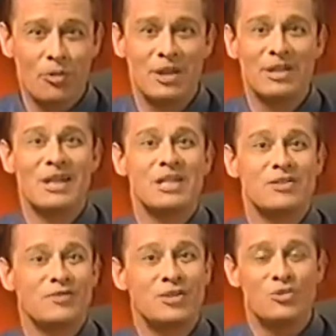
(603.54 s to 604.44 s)
rating as
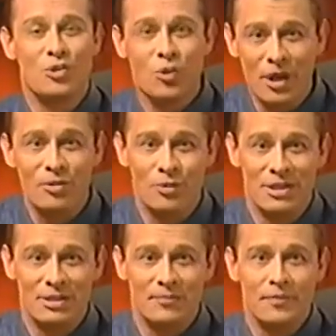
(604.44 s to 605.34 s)
if it is your credit
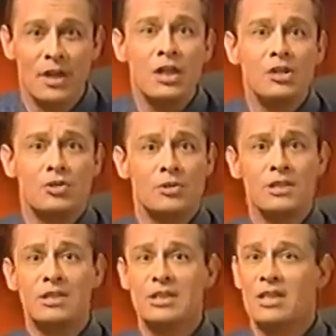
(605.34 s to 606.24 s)
rating. So you
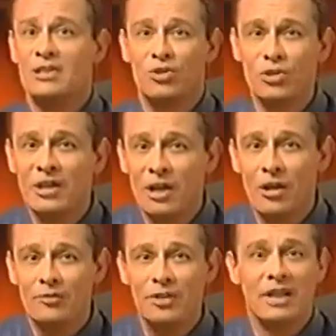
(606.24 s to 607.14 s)
need to take good
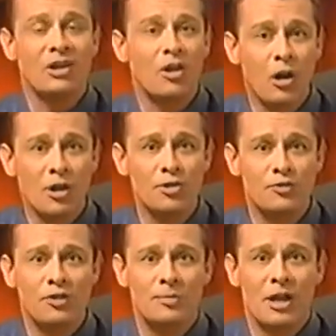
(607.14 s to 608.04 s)
care of it and guard your
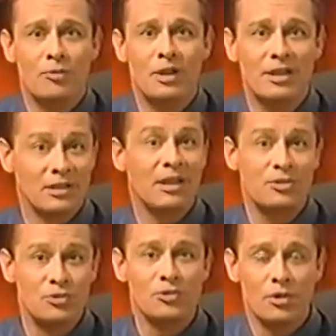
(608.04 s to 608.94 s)
feedback rating
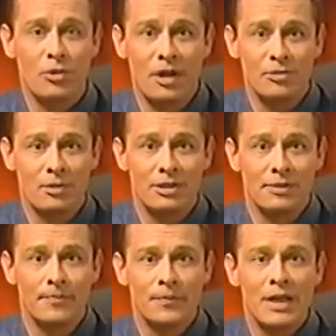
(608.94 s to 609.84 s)
like you do your credit
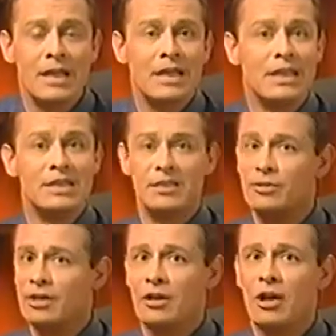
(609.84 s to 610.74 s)
rating. In the
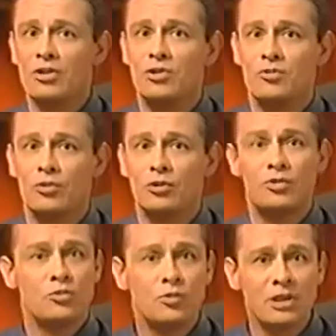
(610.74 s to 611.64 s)
internet auctions world,
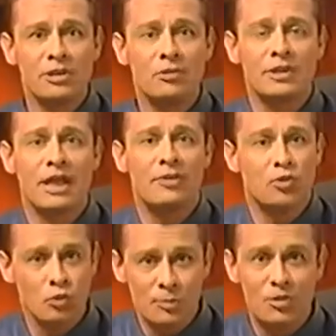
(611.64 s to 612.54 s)
you really only have
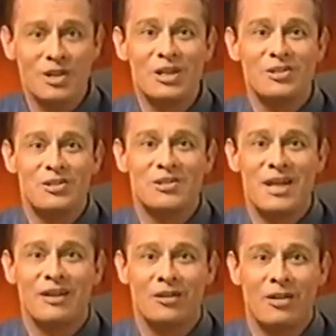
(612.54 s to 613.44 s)
your reputation to
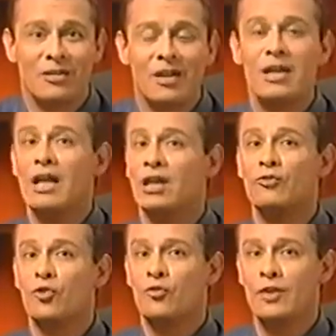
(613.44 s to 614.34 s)
stand on, and
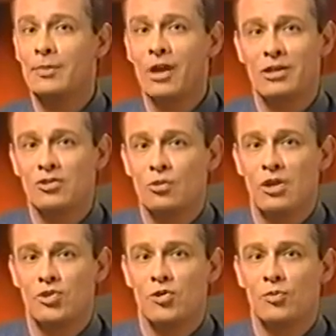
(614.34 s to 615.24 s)
if your feedback is
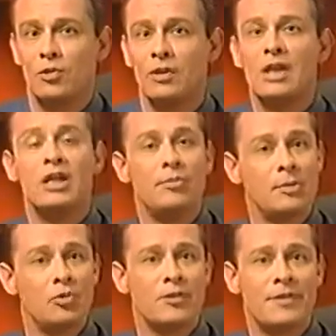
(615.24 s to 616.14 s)
questionable,
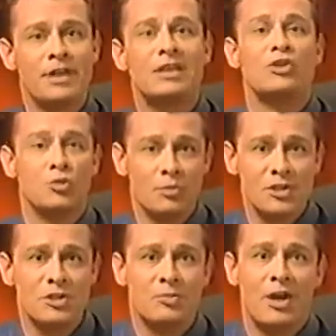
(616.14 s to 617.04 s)
people will think that your
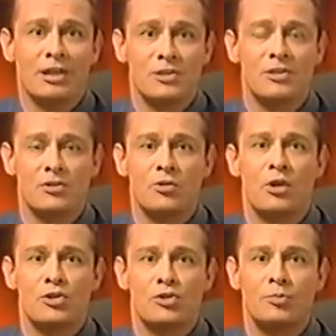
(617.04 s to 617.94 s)
business practices are
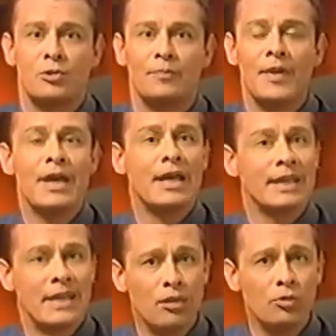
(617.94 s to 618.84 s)
questionable,
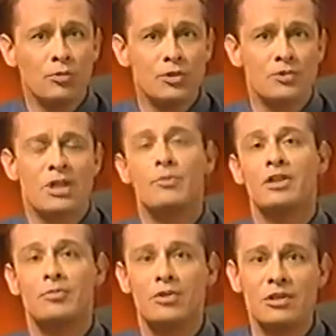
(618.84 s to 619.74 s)
and that will reduce how
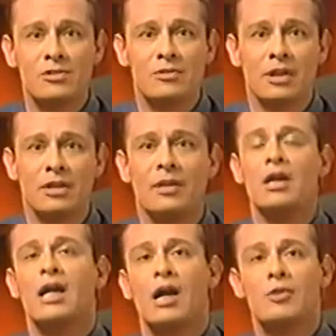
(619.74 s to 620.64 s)
many bids you get,
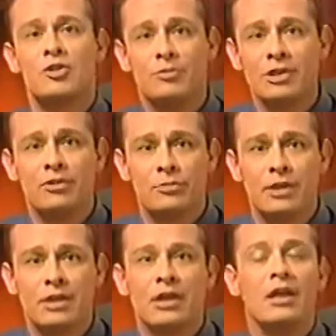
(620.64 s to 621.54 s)
how much money you
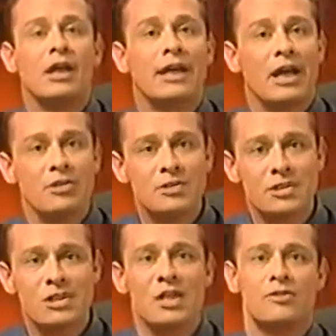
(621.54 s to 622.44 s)
make, and how
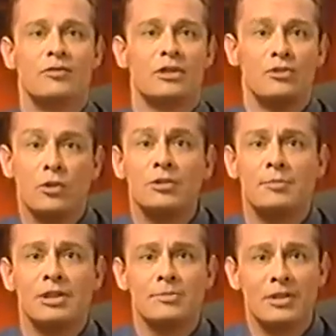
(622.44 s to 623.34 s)
successful you
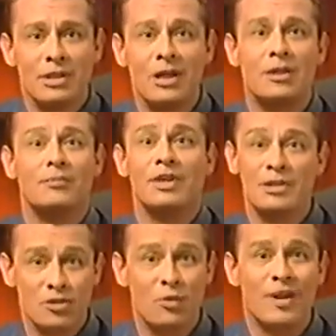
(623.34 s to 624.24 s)
ultimately become in
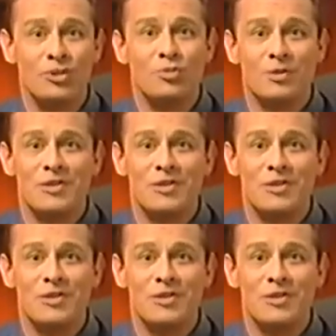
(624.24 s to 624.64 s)
this great new